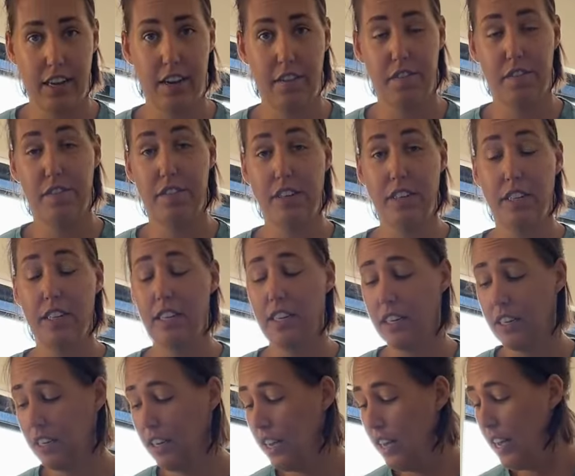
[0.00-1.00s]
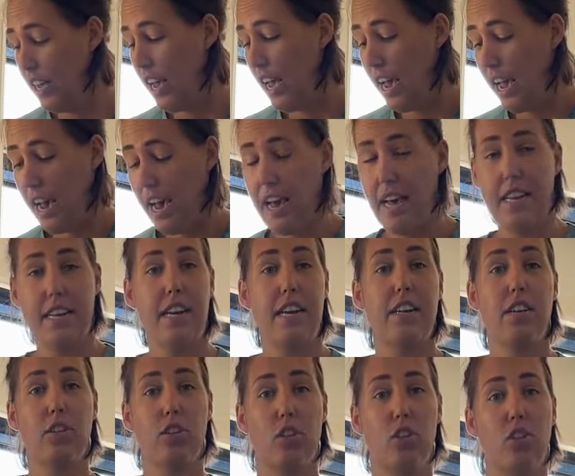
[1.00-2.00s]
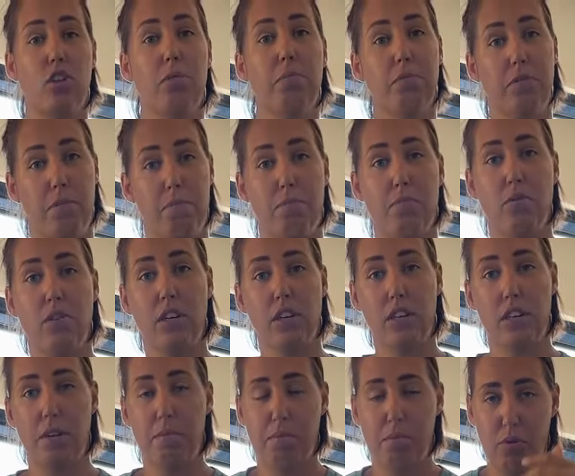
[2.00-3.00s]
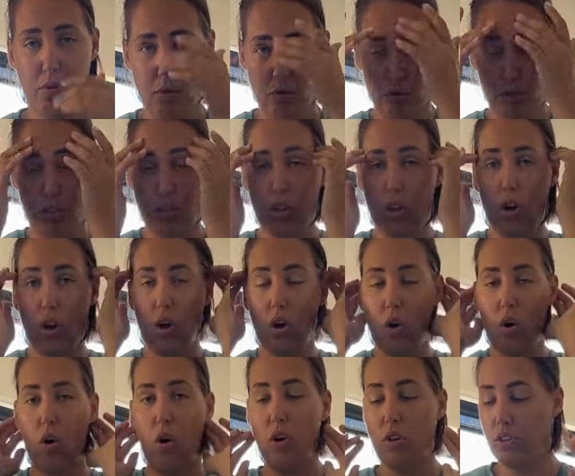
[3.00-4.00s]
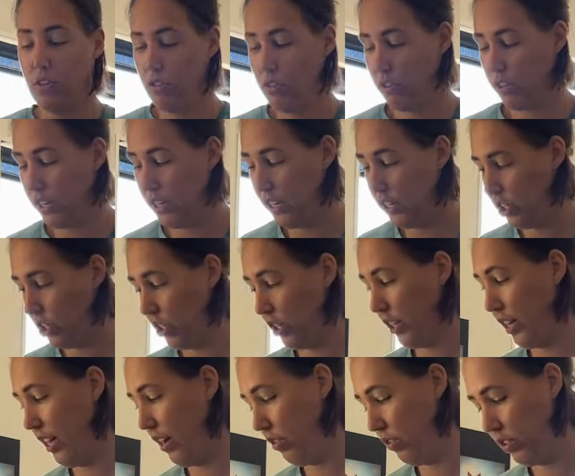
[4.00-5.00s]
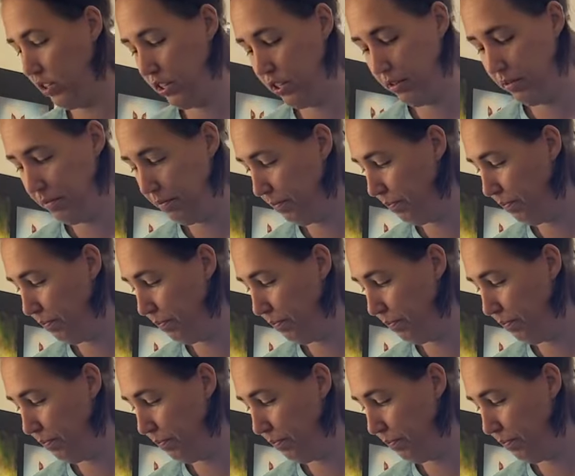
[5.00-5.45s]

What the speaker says: that feeling, and that'll stop them putting their paws on your kitchen counter.